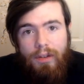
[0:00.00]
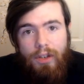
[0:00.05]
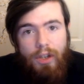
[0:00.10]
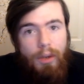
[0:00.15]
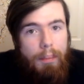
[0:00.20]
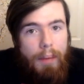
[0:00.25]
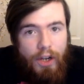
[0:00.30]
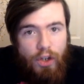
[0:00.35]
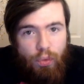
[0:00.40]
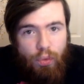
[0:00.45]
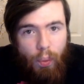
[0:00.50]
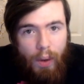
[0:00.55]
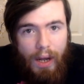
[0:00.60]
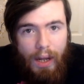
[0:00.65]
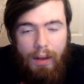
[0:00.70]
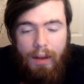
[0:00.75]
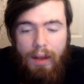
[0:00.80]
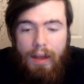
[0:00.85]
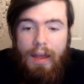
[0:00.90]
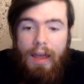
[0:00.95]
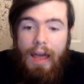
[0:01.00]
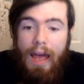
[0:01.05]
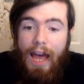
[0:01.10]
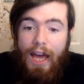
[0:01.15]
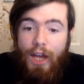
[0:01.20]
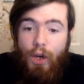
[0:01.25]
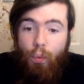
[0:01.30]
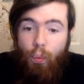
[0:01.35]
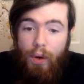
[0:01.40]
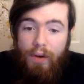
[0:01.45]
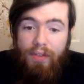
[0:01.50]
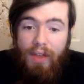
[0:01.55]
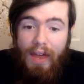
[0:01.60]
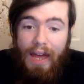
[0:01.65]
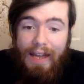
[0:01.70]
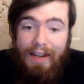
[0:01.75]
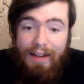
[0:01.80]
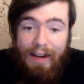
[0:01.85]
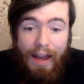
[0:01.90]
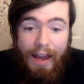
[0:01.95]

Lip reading: You might as well. And with that,